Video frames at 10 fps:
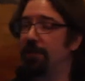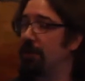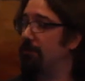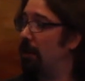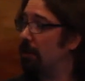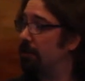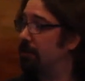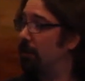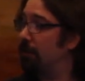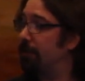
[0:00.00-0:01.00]
security model at
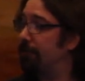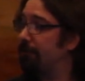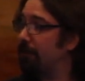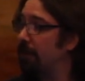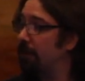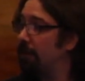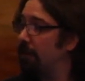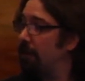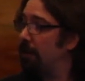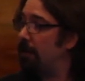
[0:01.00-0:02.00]
the moment.
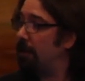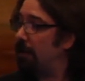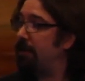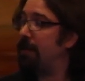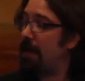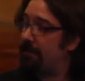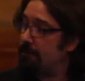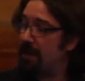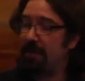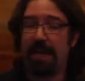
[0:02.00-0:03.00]
Uh, and then
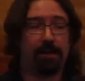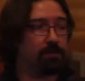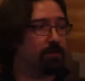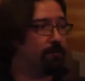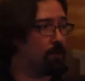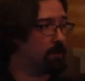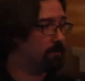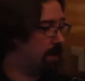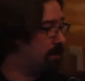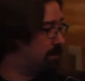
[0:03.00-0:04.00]
having method handles
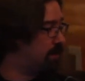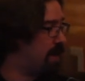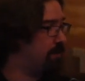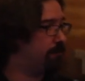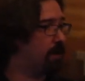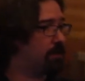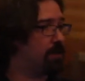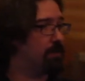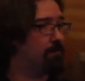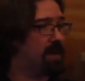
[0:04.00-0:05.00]
for, this is a native
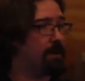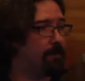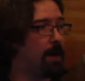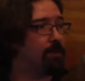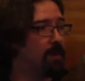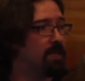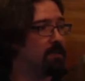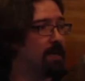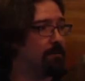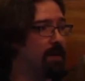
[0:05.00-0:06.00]
function, make it
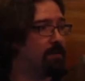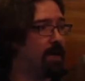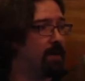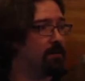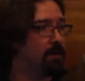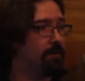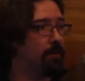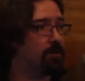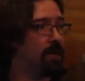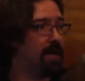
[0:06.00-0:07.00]
optimized like a method handle in
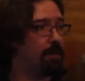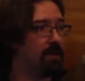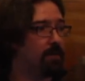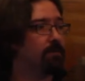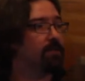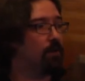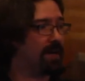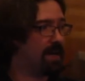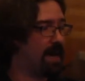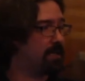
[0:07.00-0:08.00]
invoke dynamic. So
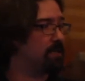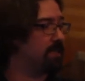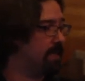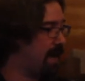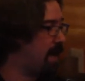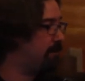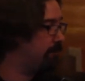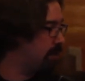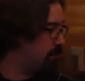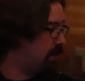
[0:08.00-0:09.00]
I can actually
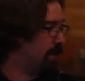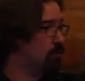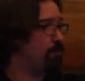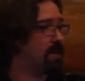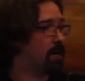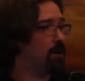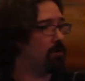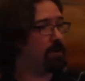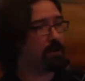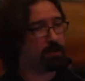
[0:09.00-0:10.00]
have my Ruby
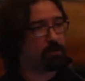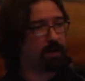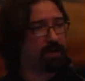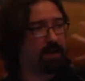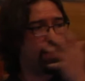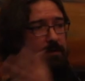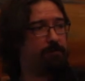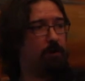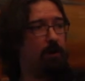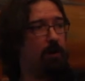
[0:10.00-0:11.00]
code do a
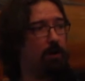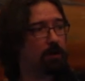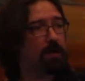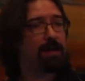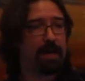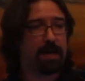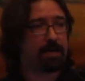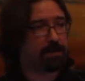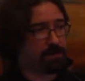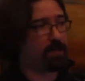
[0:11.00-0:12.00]
native call,
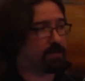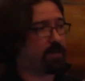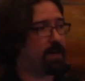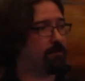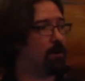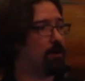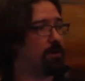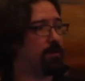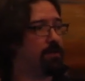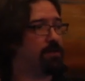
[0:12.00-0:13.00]
and it does the native
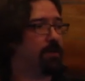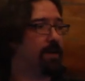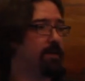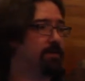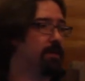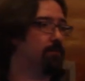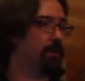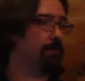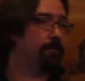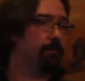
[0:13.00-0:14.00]
call in the generated
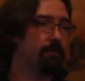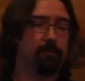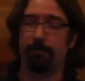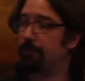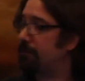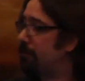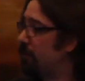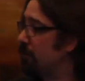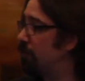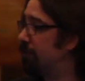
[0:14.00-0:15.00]
assembly.
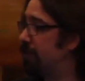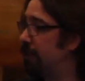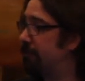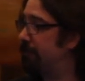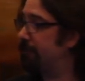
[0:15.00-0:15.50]
Cool stuff.